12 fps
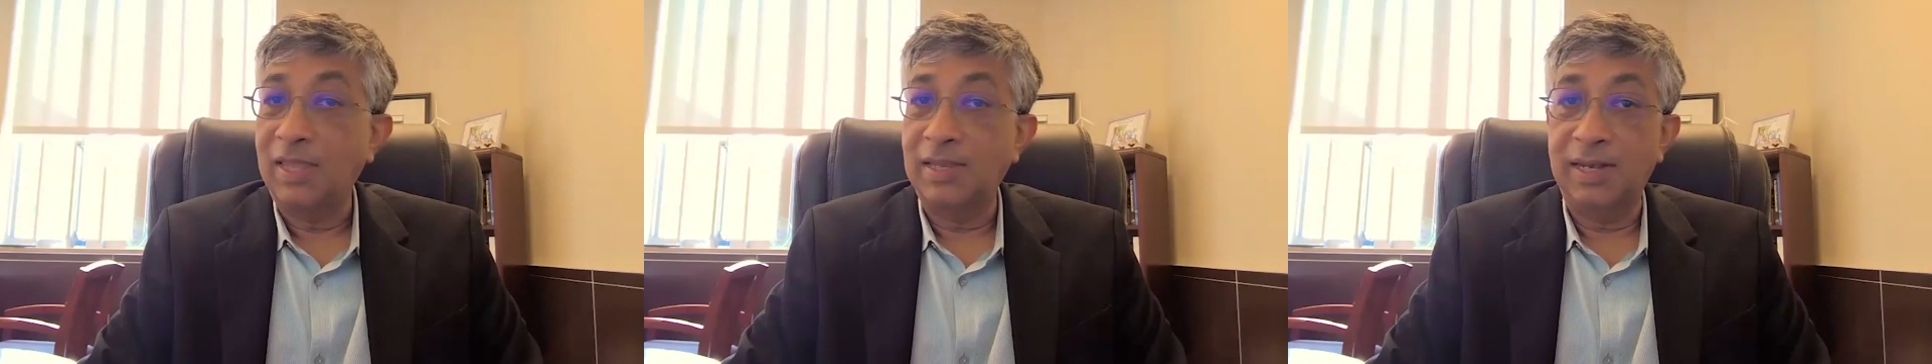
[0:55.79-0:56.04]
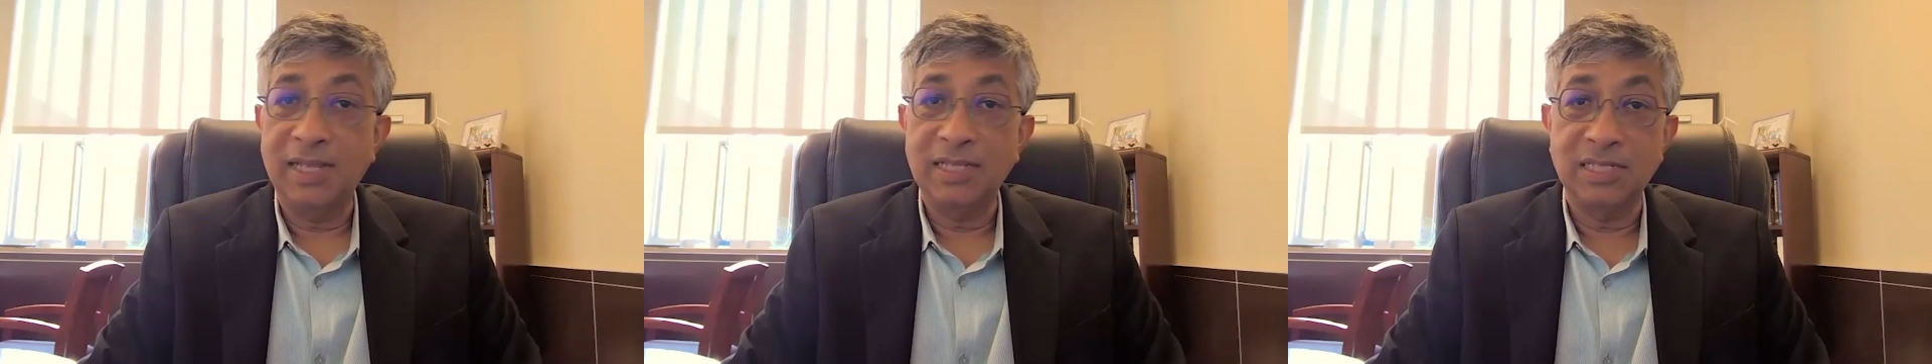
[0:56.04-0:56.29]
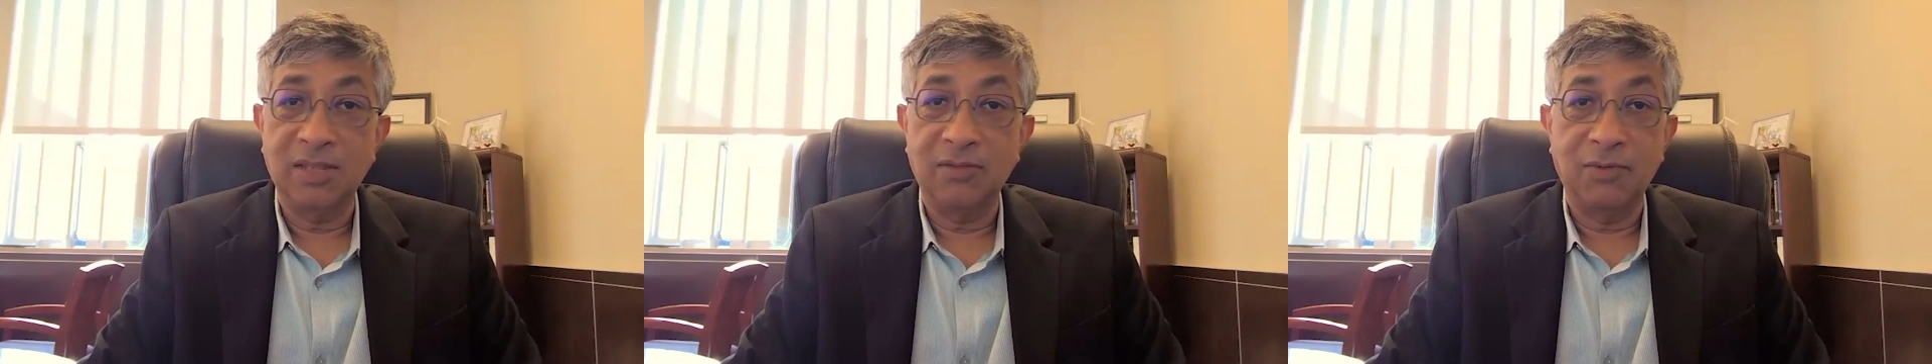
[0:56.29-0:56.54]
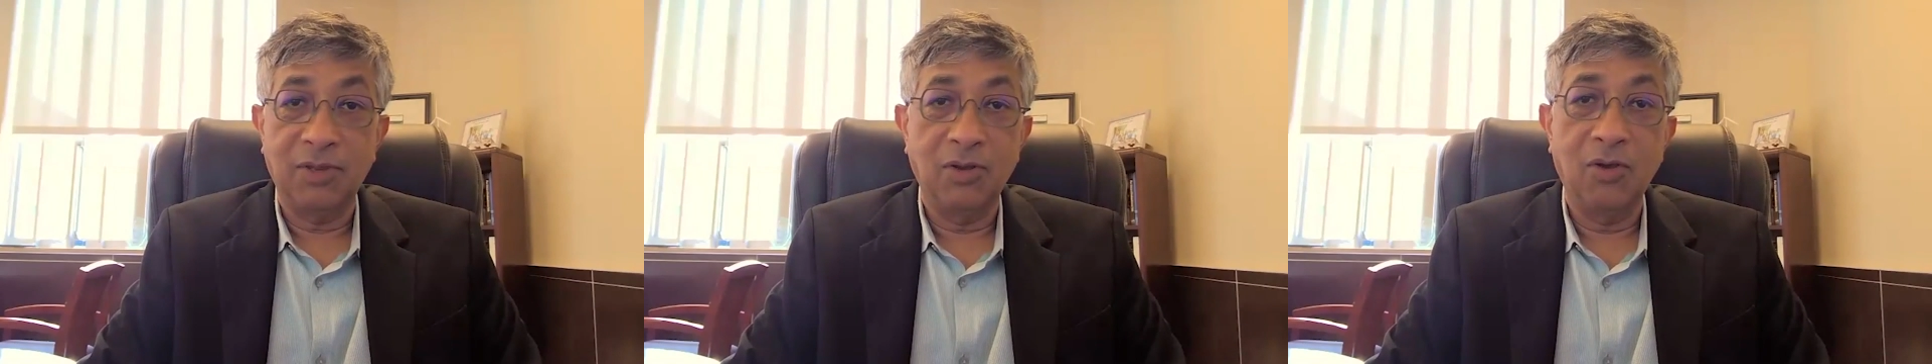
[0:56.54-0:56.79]
And the next
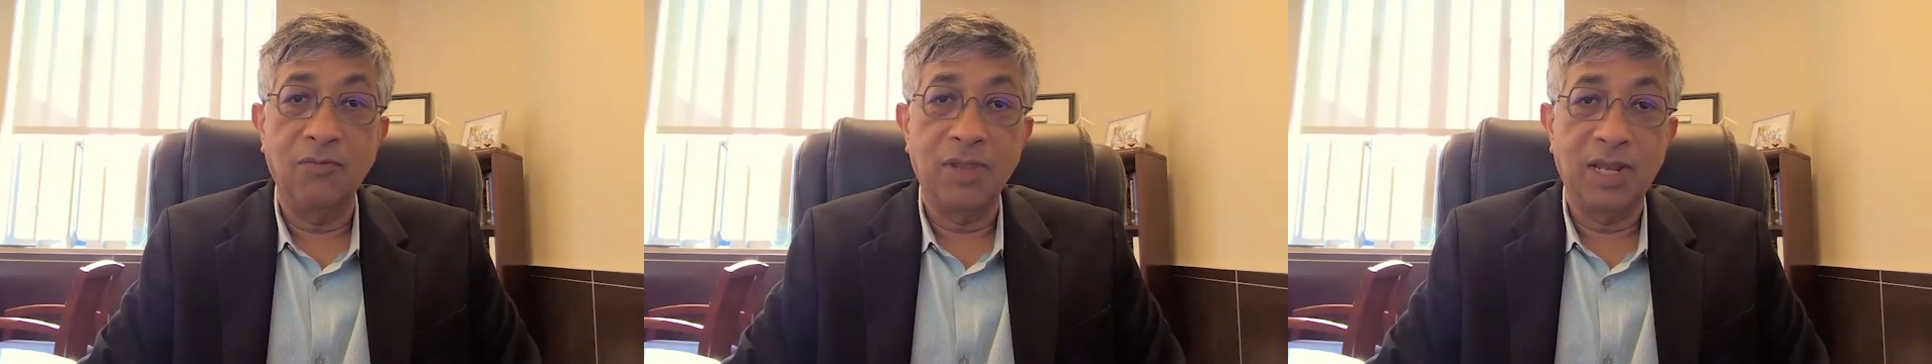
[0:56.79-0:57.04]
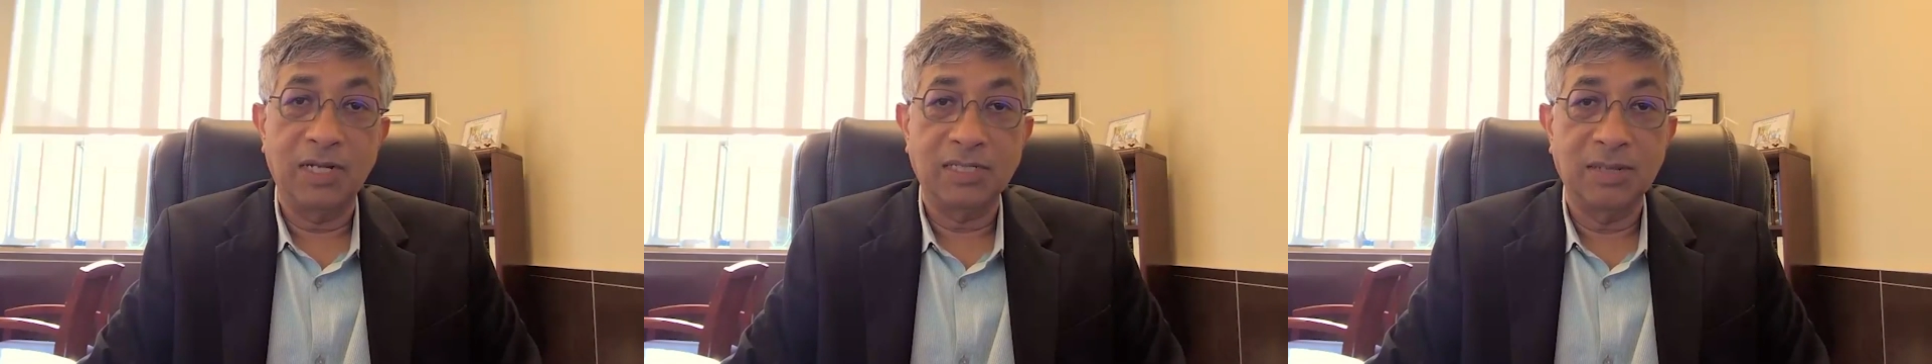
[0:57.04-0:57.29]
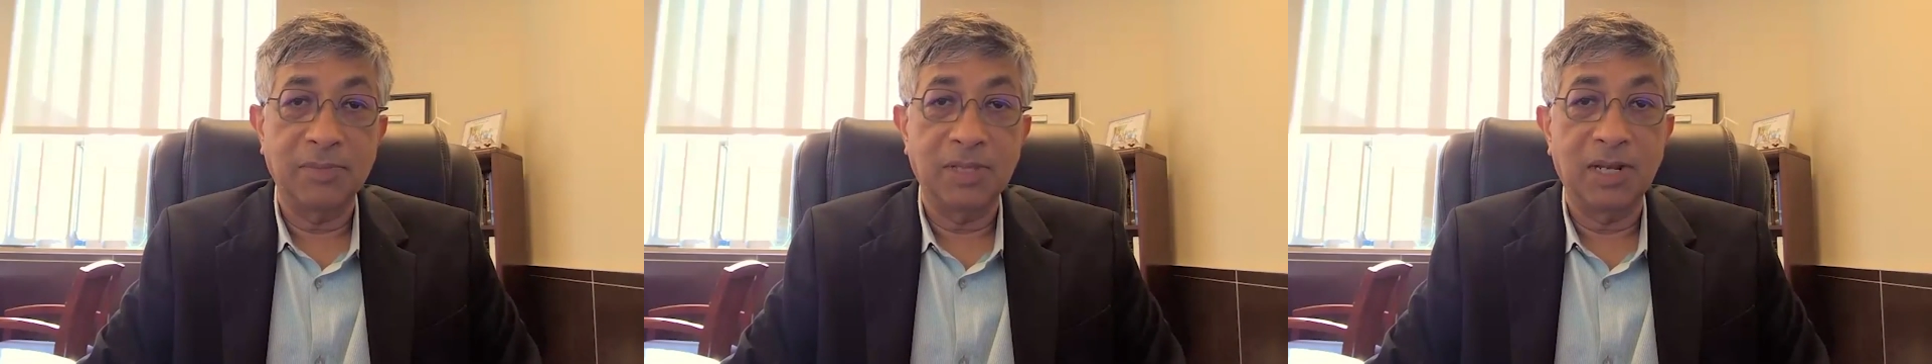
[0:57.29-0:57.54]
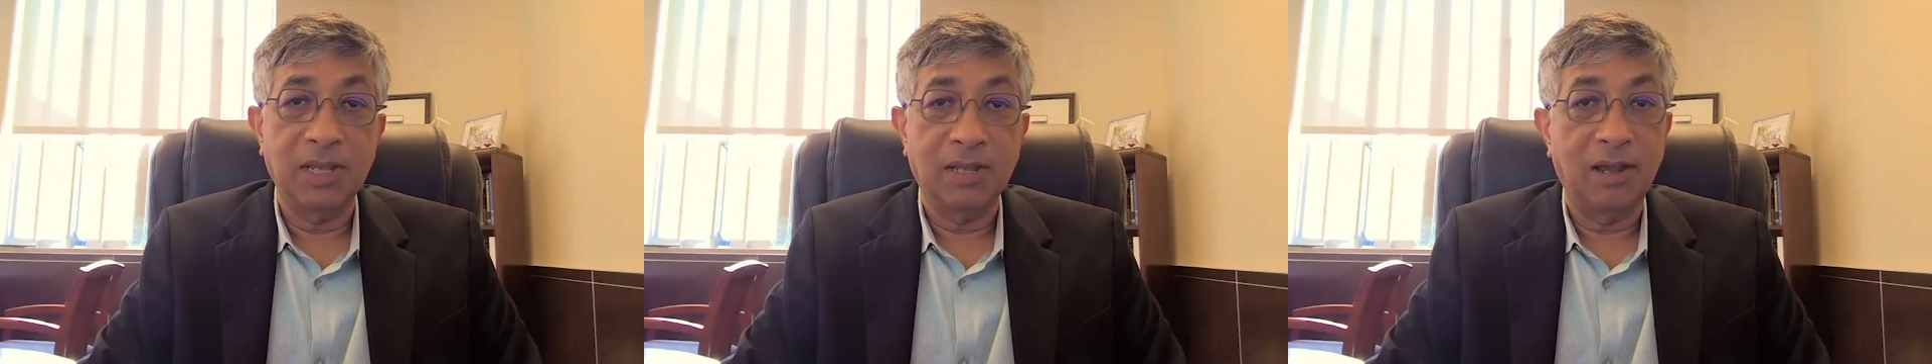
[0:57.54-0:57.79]
thing we know, we get
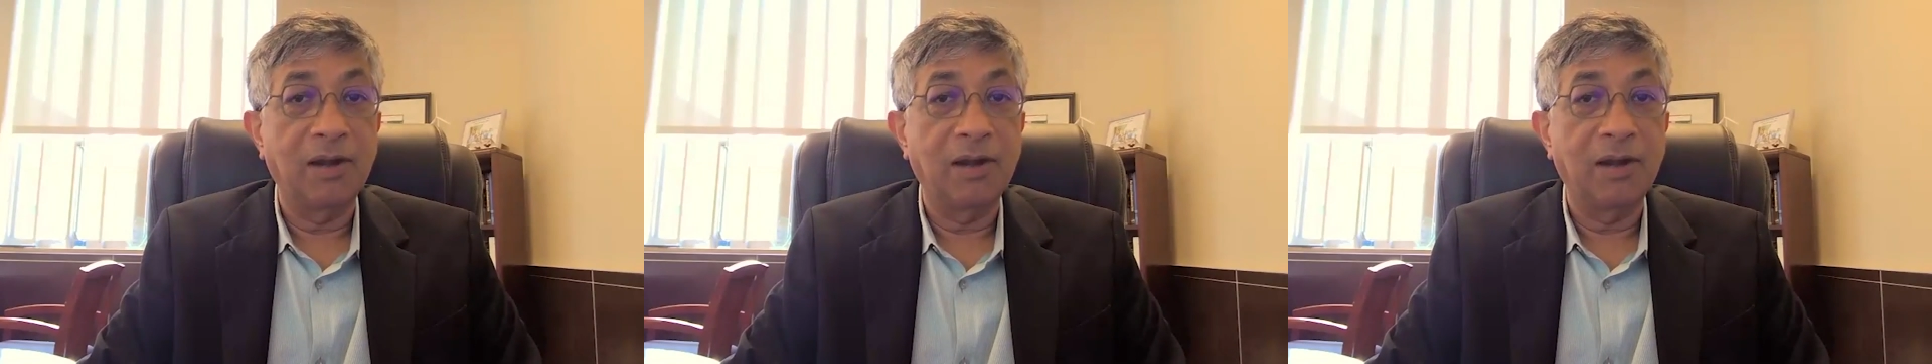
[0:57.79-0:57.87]
something like